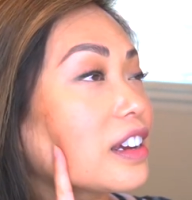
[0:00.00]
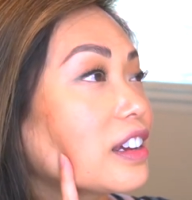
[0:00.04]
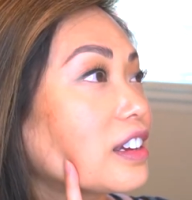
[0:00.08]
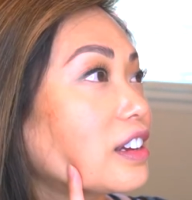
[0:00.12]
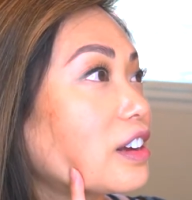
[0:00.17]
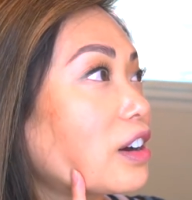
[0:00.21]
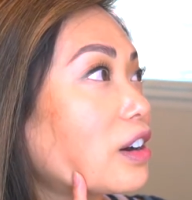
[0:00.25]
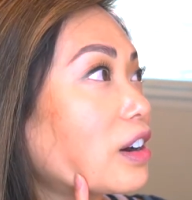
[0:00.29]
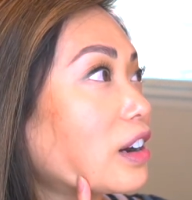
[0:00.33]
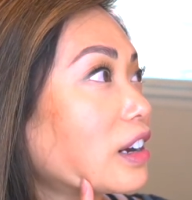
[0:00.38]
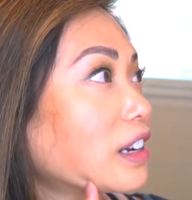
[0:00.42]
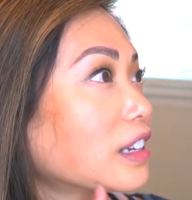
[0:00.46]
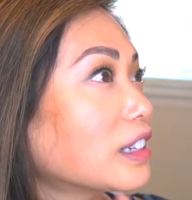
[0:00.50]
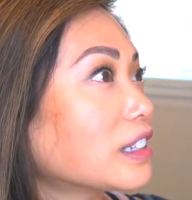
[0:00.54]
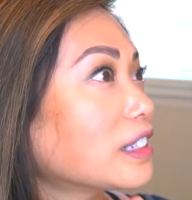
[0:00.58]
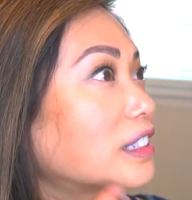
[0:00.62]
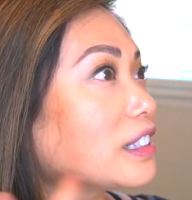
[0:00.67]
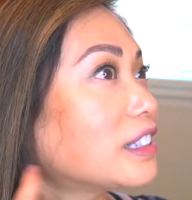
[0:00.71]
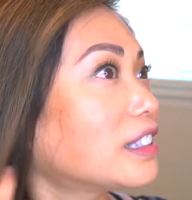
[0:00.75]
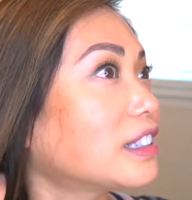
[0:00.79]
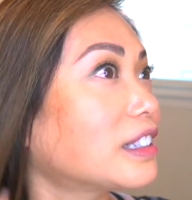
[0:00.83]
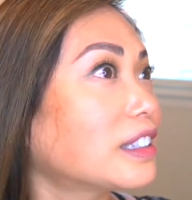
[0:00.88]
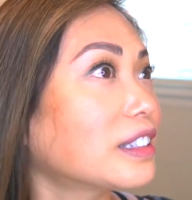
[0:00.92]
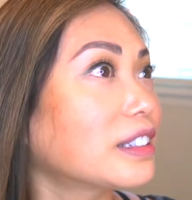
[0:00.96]

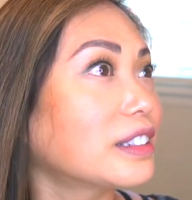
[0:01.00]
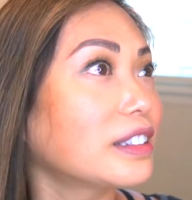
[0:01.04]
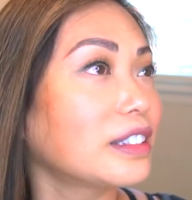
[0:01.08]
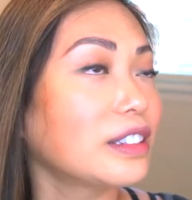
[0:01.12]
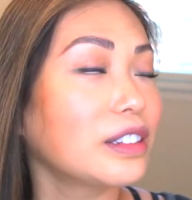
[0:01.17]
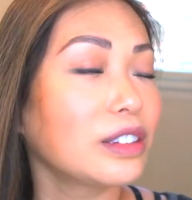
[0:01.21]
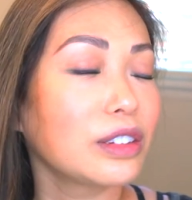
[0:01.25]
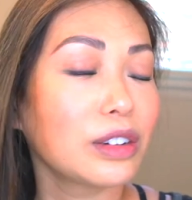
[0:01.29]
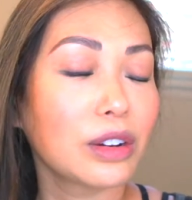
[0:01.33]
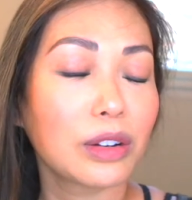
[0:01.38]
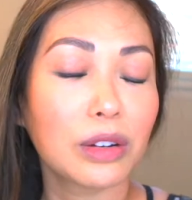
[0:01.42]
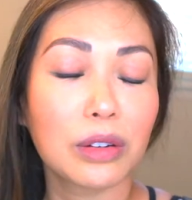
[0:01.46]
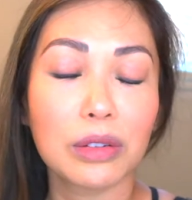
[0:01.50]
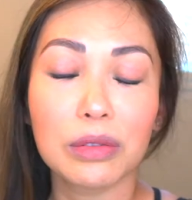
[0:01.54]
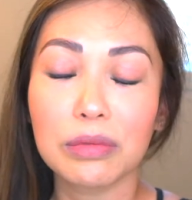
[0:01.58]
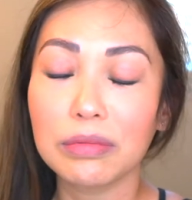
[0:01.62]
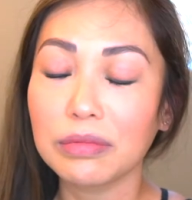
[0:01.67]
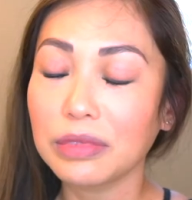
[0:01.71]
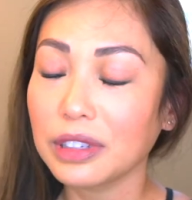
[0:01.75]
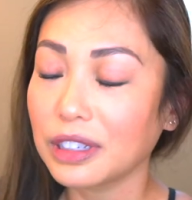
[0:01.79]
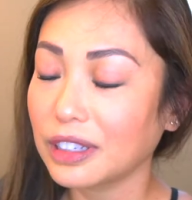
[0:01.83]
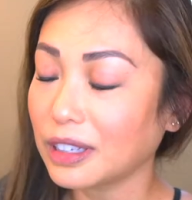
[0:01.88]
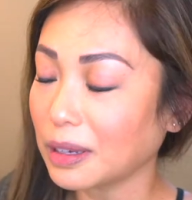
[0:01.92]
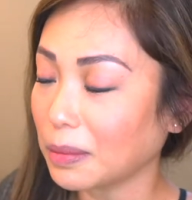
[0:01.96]
cause, you know,
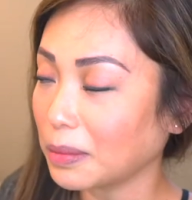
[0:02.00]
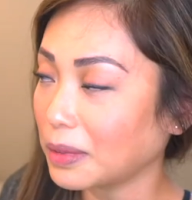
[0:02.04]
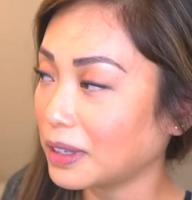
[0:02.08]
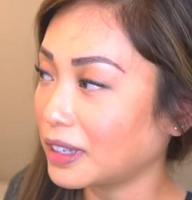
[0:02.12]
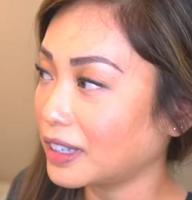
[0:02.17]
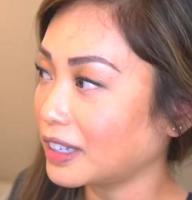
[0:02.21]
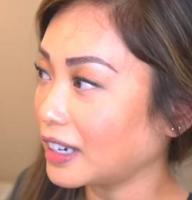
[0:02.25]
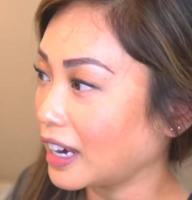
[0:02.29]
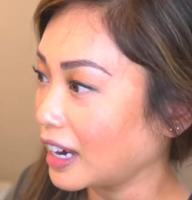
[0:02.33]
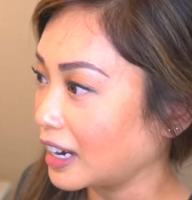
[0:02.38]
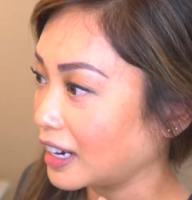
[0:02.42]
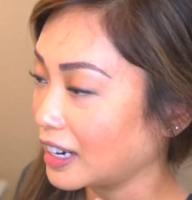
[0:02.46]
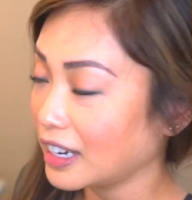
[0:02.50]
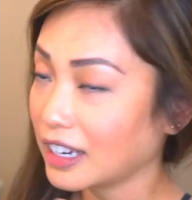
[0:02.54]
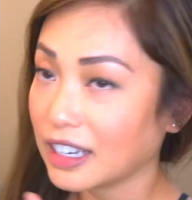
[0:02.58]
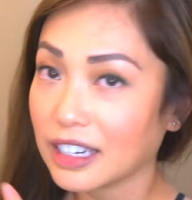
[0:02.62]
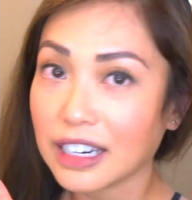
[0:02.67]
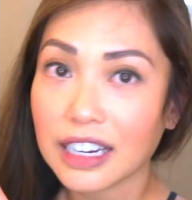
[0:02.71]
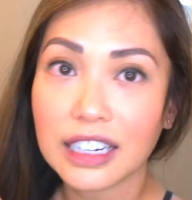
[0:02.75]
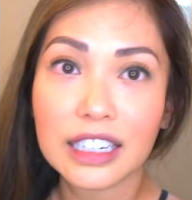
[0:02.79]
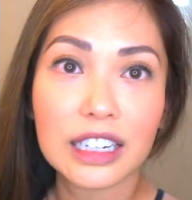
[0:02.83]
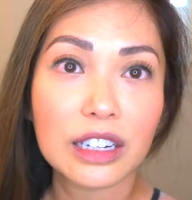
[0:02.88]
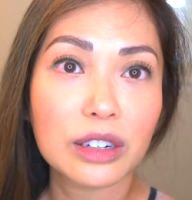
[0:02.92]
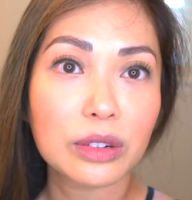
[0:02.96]
some staining, and
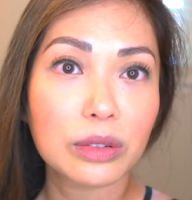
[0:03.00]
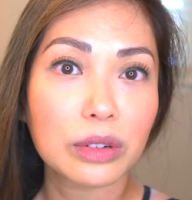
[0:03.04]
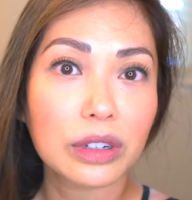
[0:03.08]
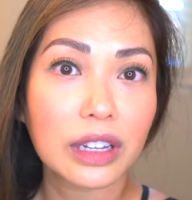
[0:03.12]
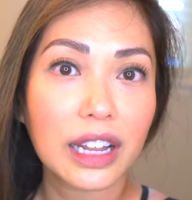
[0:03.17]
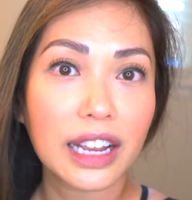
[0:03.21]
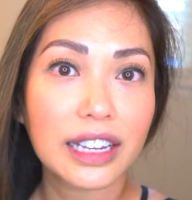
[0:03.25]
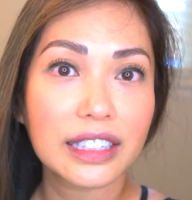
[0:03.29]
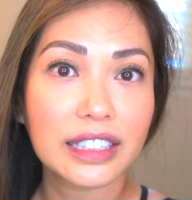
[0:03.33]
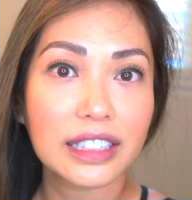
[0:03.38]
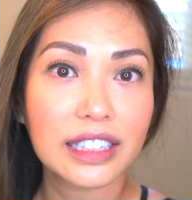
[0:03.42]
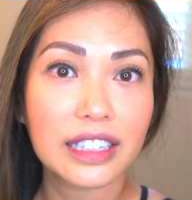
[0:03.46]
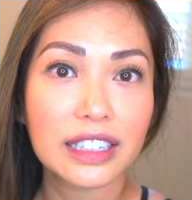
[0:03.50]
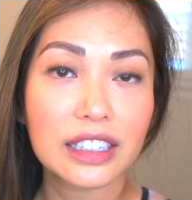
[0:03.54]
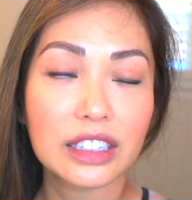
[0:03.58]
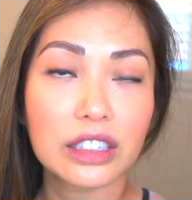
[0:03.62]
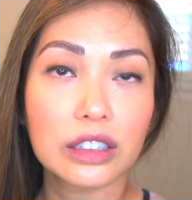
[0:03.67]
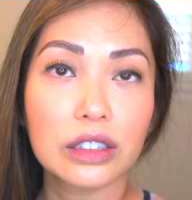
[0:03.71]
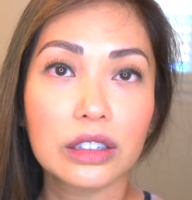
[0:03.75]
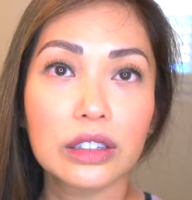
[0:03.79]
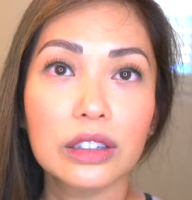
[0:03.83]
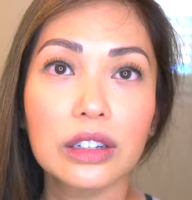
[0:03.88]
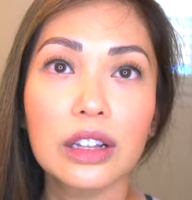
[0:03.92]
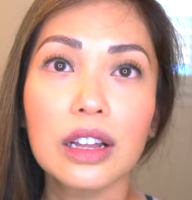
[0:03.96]
I didn't realize it
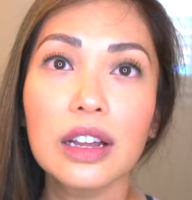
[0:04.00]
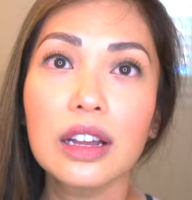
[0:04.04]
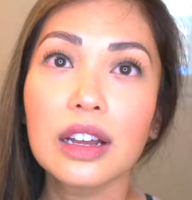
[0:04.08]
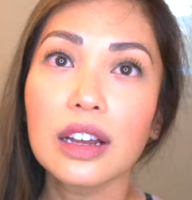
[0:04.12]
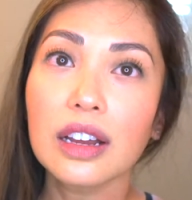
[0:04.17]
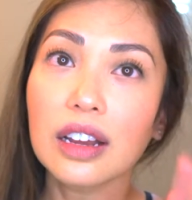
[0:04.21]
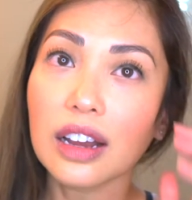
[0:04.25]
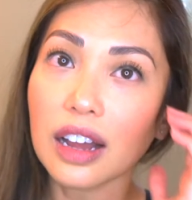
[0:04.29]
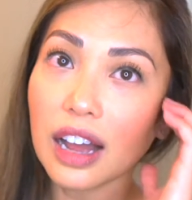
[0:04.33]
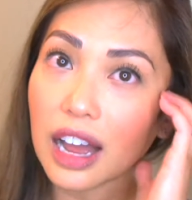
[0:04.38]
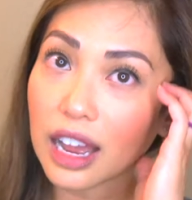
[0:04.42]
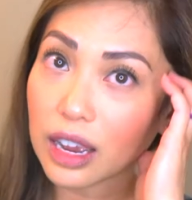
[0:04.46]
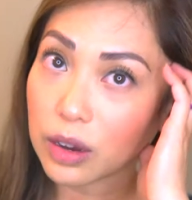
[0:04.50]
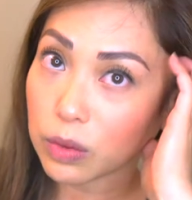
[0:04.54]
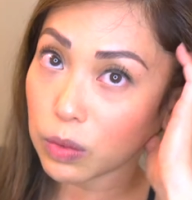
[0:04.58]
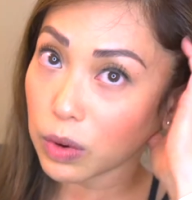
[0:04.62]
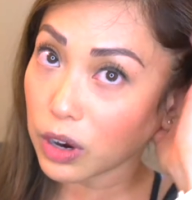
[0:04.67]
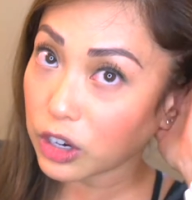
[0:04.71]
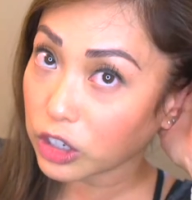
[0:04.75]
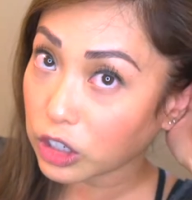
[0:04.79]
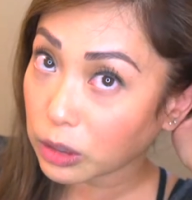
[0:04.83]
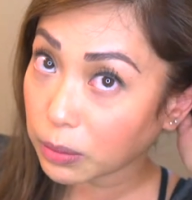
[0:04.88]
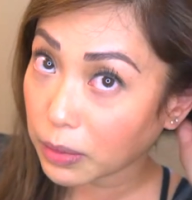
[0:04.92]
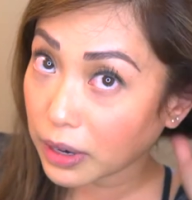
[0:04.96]
until I
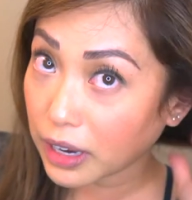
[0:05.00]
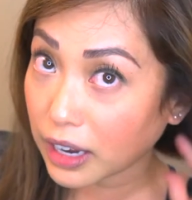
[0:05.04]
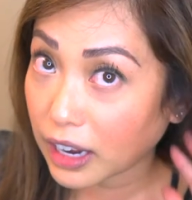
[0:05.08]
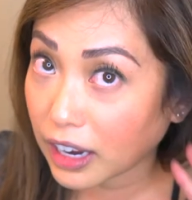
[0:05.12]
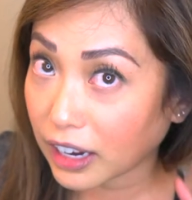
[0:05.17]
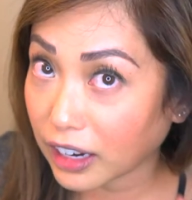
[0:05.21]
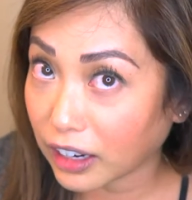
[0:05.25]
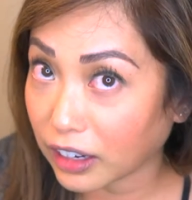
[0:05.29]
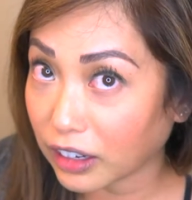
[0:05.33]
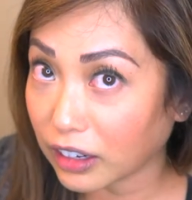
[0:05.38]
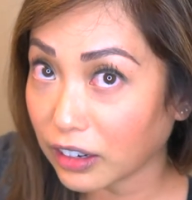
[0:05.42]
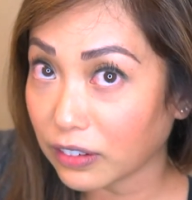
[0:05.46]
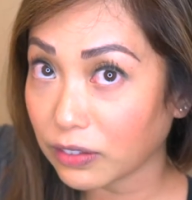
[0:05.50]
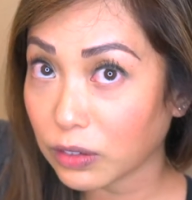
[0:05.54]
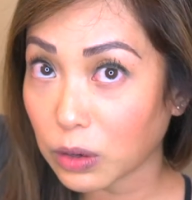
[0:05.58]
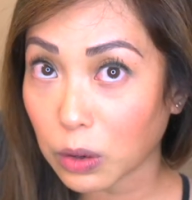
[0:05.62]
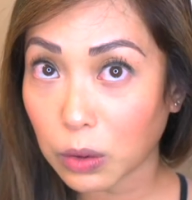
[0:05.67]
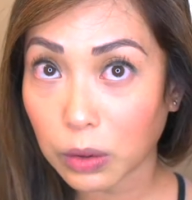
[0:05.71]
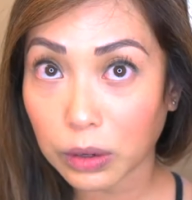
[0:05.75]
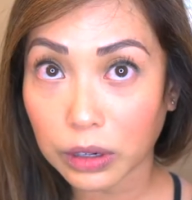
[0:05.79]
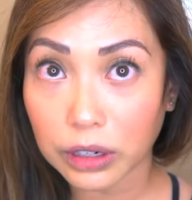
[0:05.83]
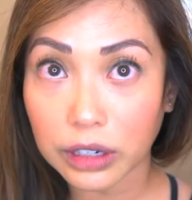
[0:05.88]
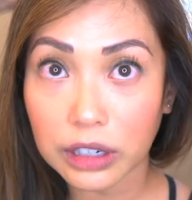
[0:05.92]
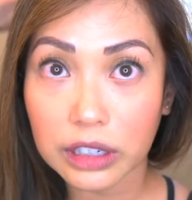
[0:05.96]
washed my hair, of
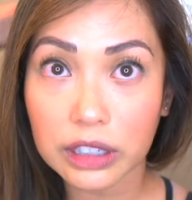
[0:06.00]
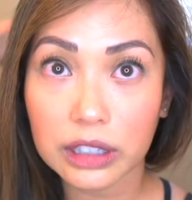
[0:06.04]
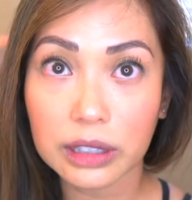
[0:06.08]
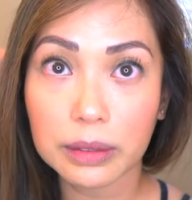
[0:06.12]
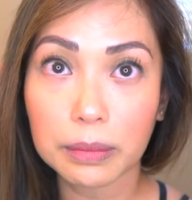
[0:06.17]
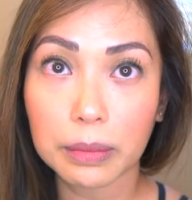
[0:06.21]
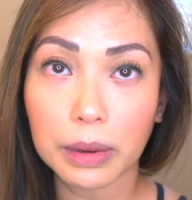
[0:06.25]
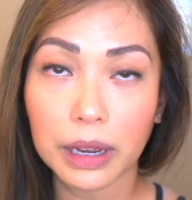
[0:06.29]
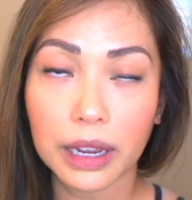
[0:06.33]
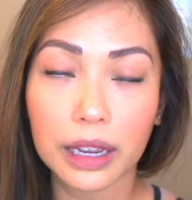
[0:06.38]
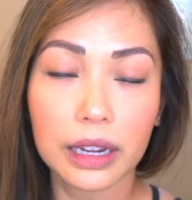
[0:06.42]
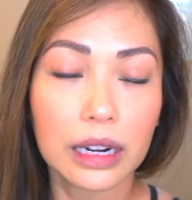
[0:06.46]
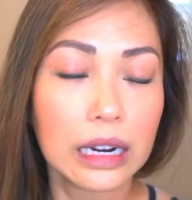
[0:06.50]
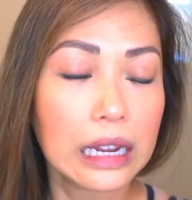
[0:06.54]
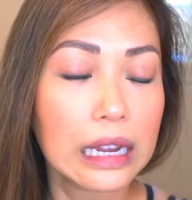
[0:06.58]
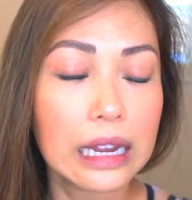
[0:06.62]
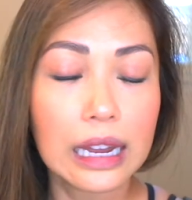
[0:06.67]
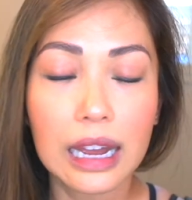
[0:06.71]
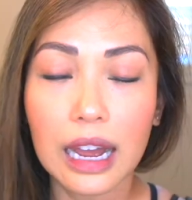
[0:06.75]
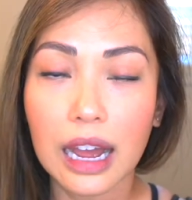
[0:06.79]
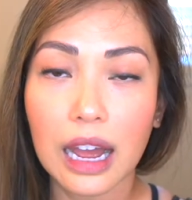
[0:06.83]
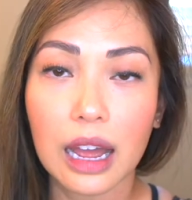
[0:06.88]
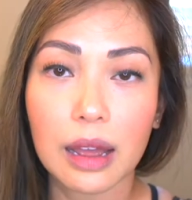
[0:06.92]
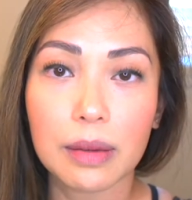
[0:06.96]
course, but
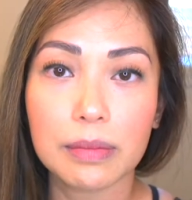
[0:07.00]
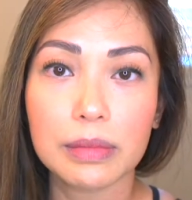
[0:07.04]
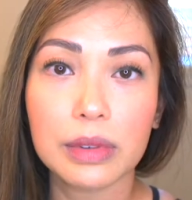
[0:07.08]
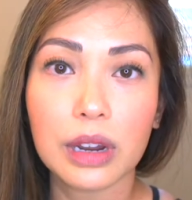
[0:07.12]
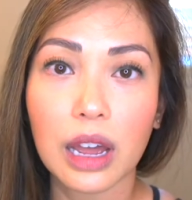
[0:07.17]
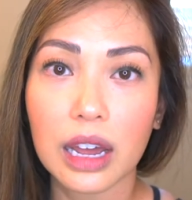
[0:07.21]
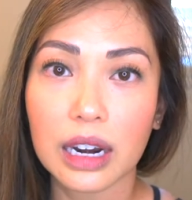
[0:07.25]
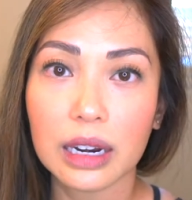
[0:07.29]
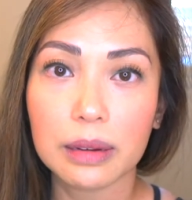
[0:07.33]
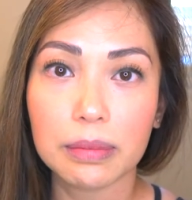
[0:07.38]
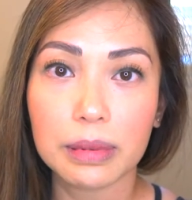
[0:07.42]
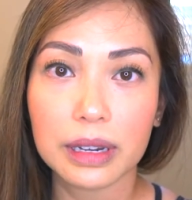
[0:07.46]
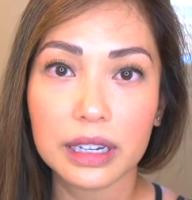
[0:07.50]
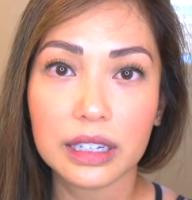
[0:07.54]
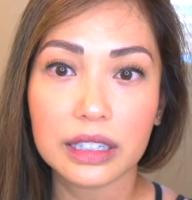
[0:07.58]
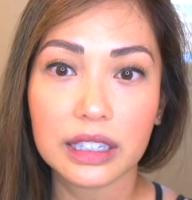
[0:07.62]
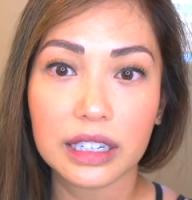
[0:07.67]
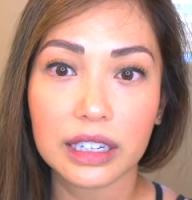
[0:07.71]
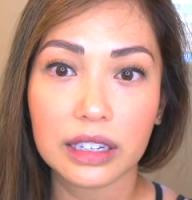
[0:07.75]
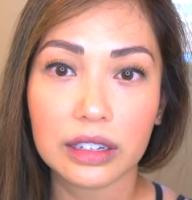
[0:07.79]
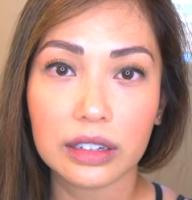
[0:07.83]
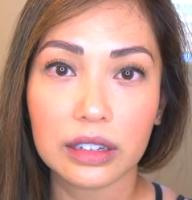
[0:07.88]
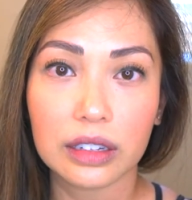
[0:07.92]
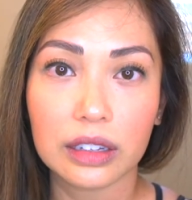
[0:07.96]
not a big
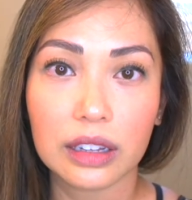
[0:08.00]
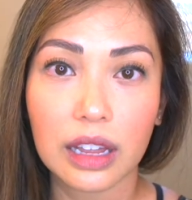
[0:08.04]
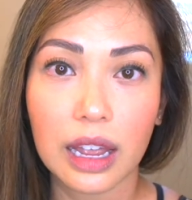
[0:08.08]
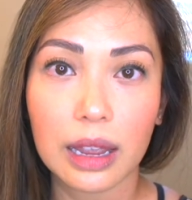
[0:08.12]
deal.